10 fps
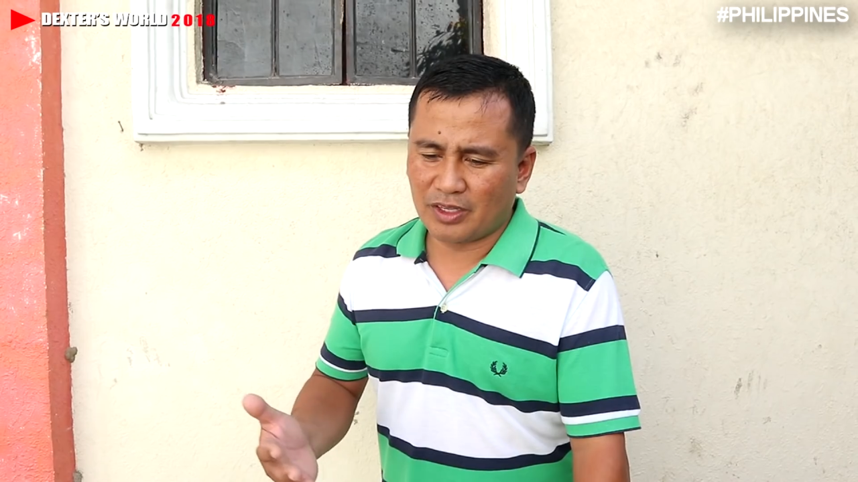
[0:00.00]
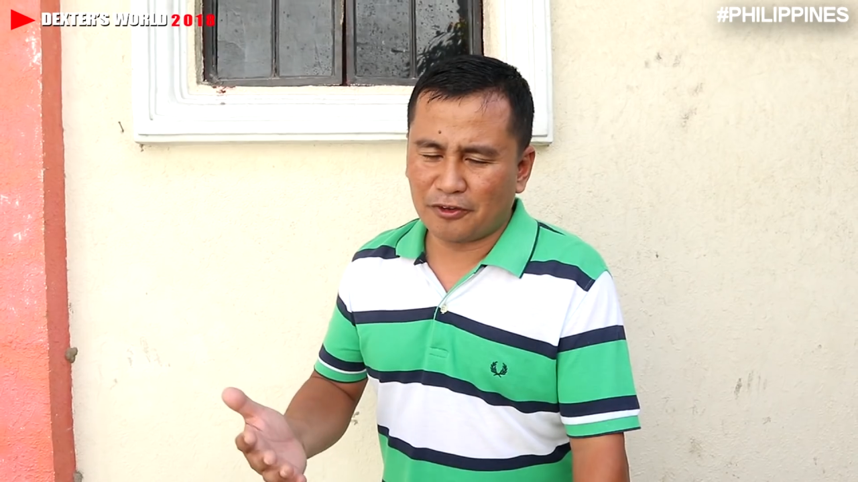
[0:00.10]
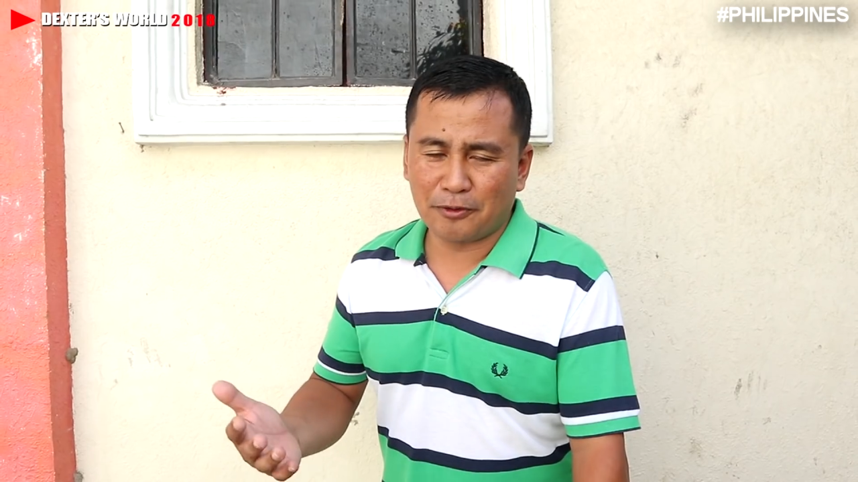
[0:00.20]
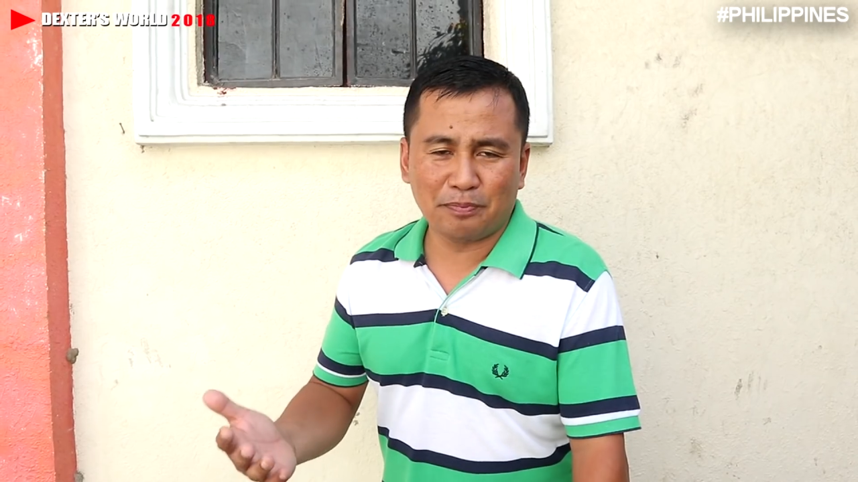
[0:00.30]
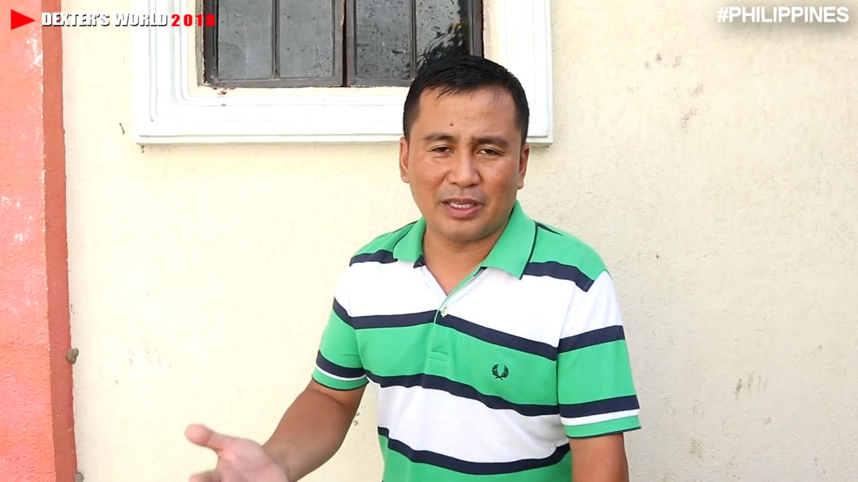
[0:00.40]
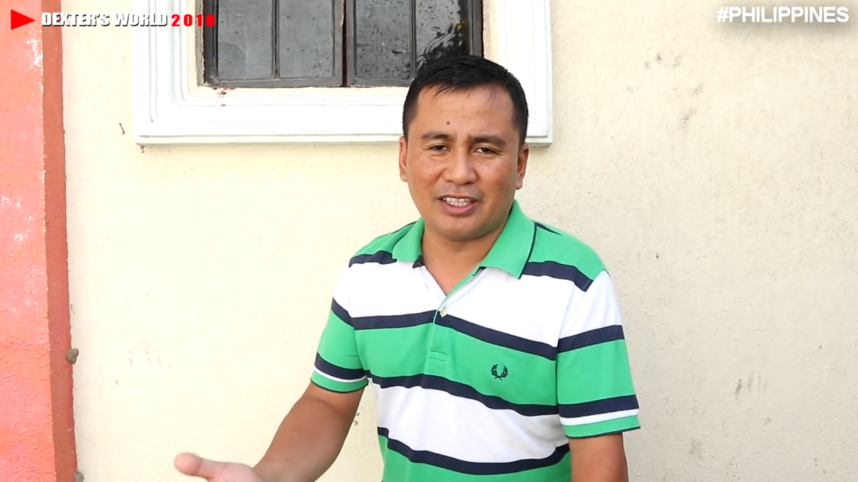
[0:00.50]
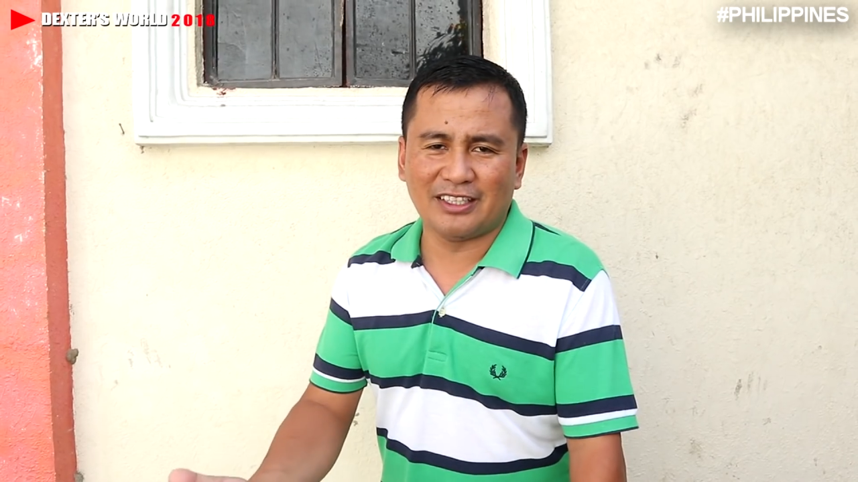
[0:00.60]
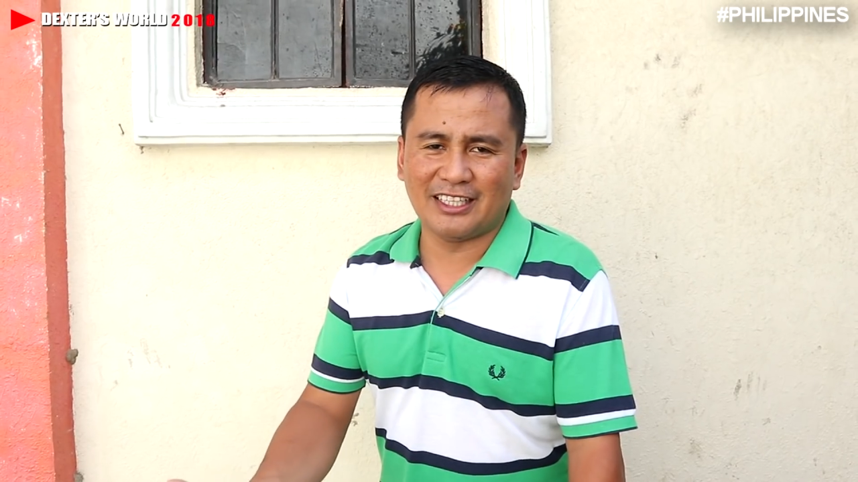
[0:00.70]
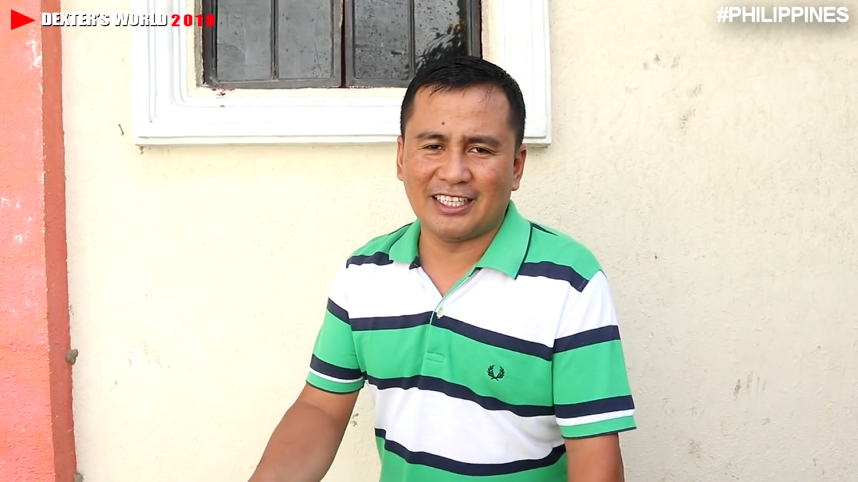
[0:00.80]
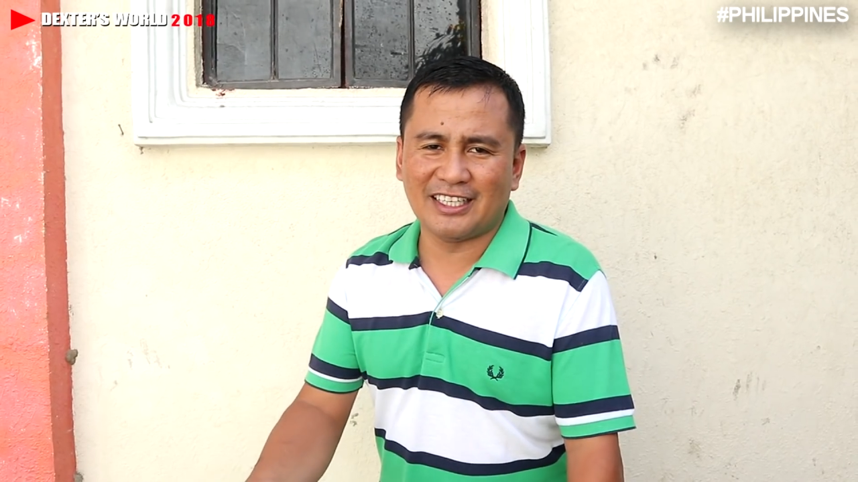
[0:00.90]

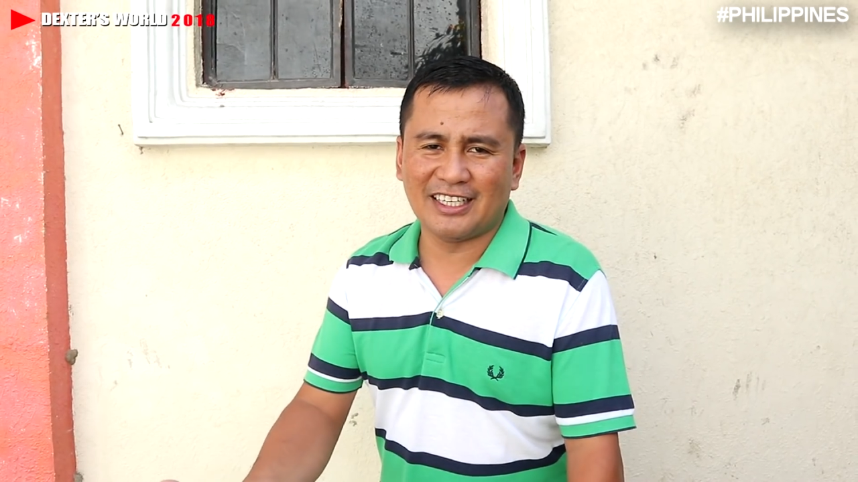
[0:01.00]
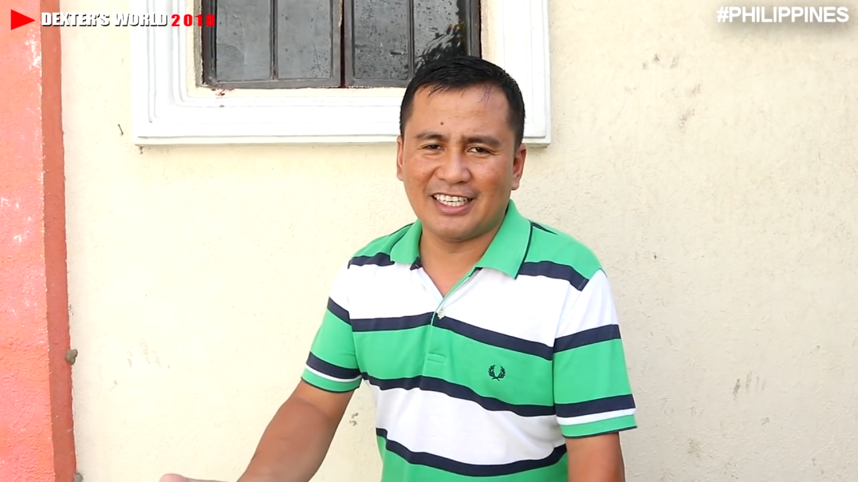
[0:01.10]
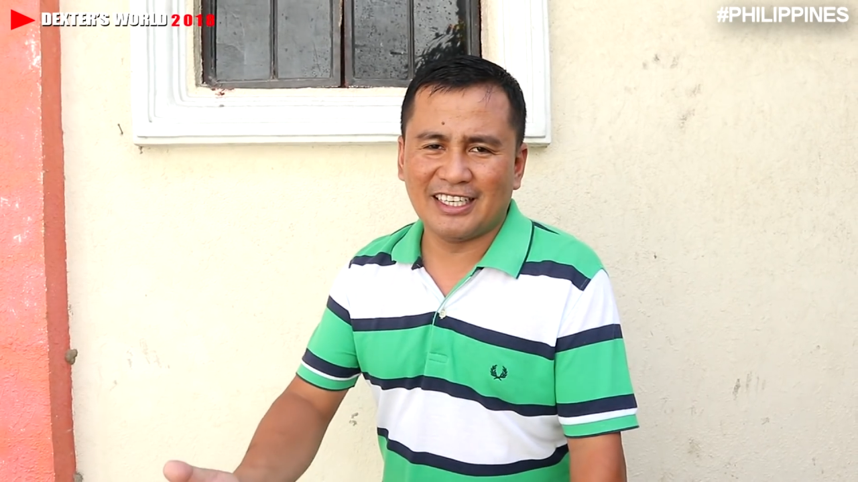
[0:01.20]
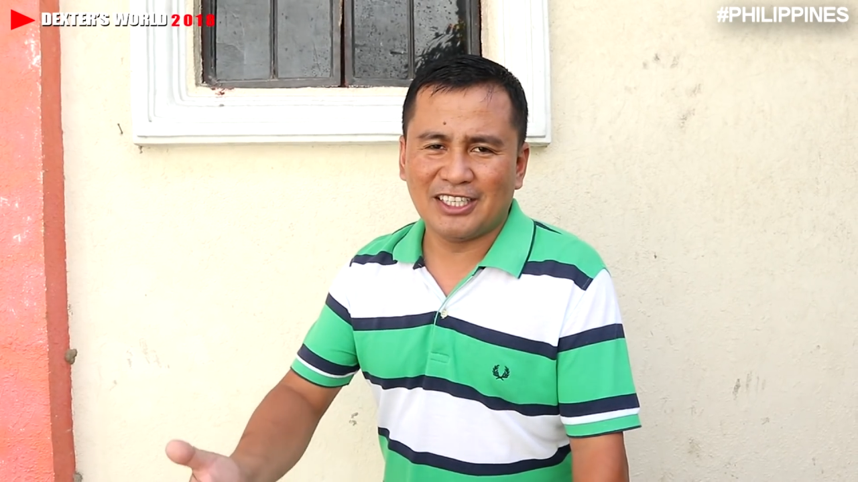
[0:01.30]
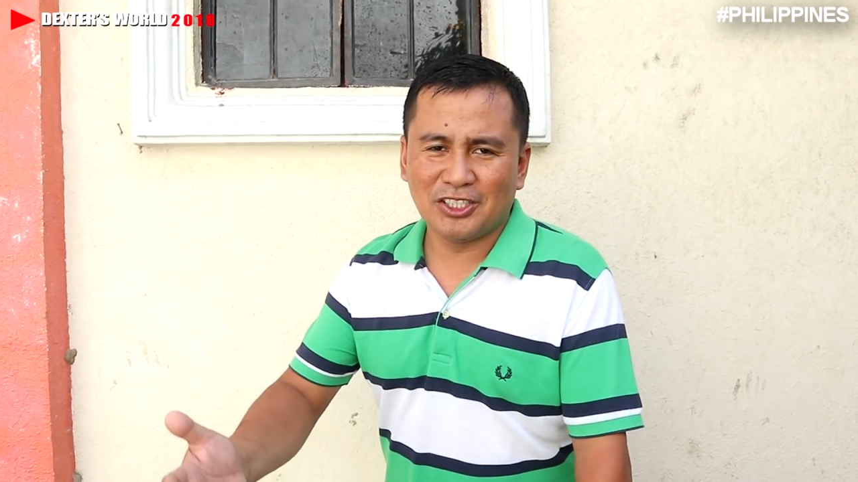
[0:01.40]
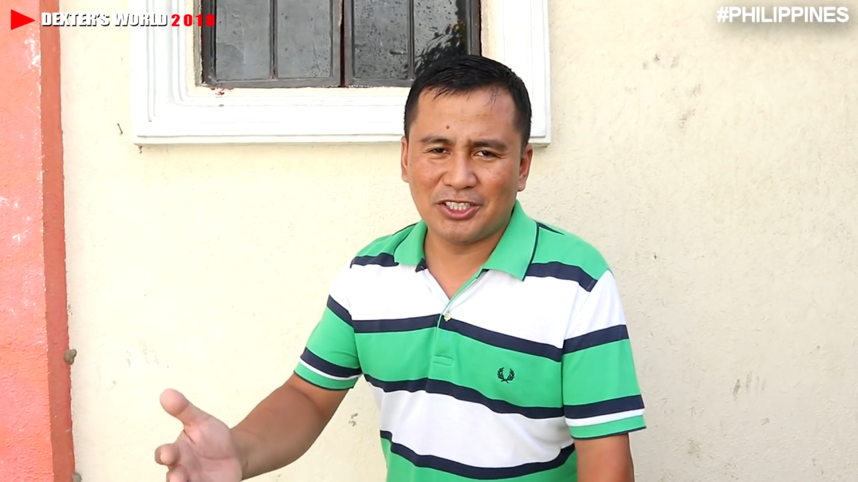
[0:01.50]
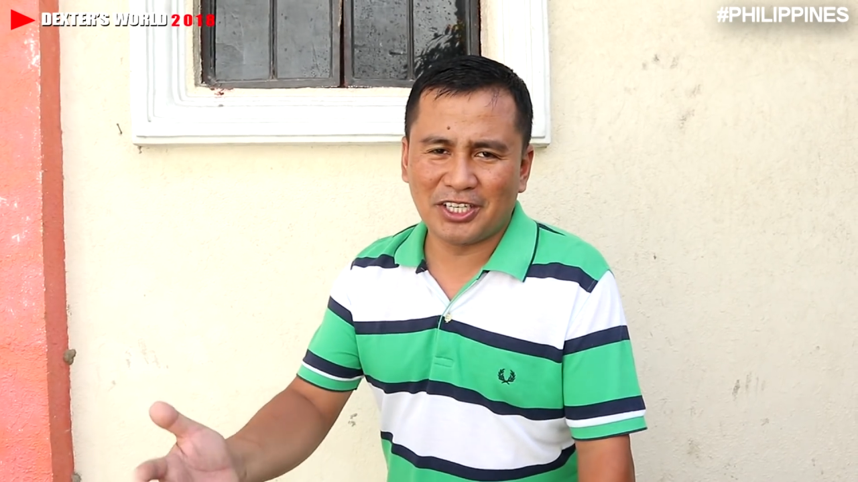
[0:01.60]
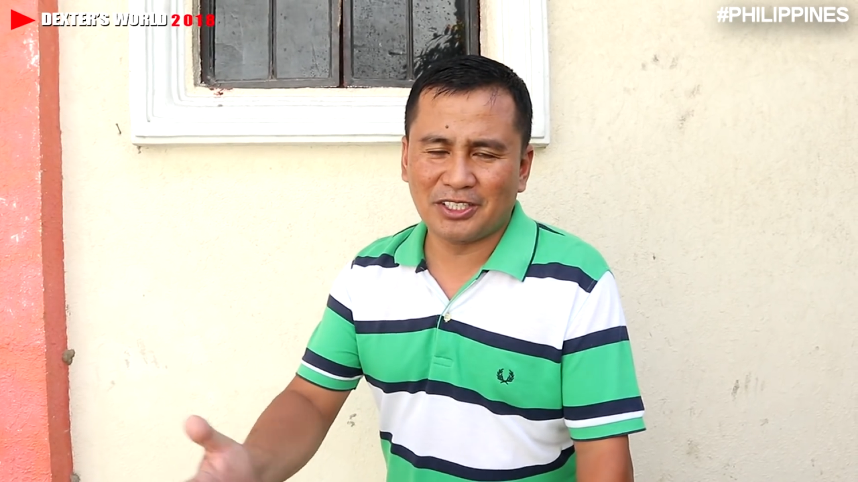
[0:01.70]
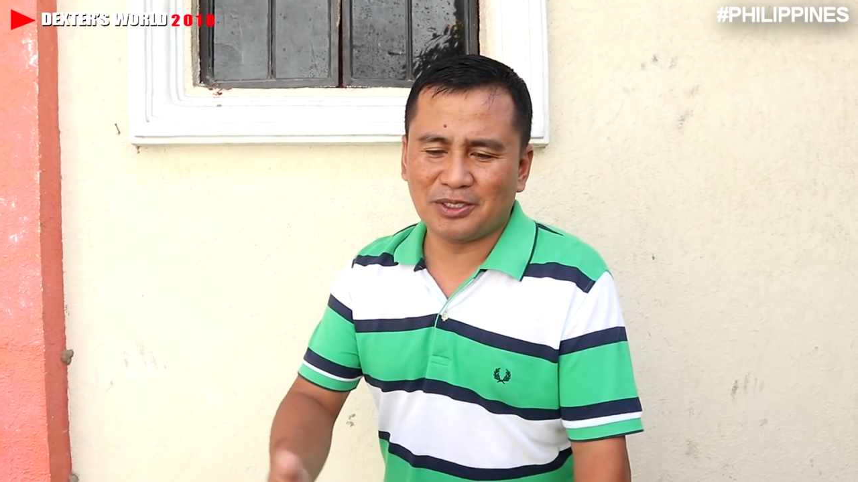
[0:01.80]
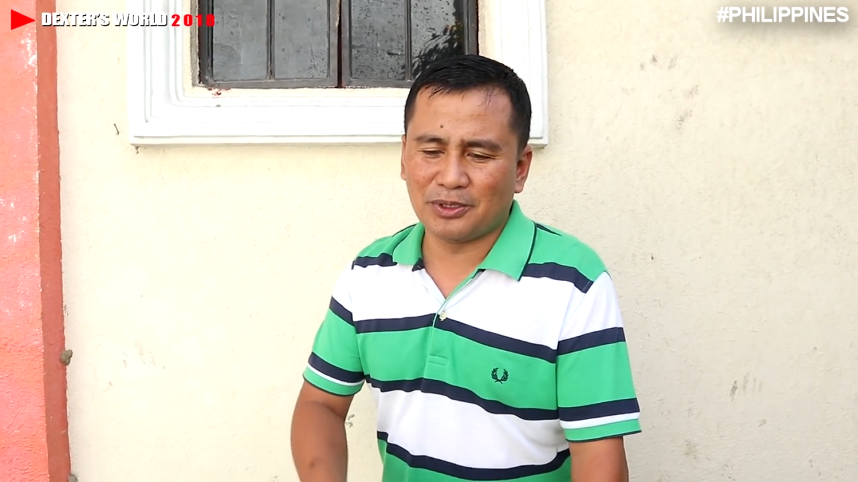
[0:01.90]
repeatedly shared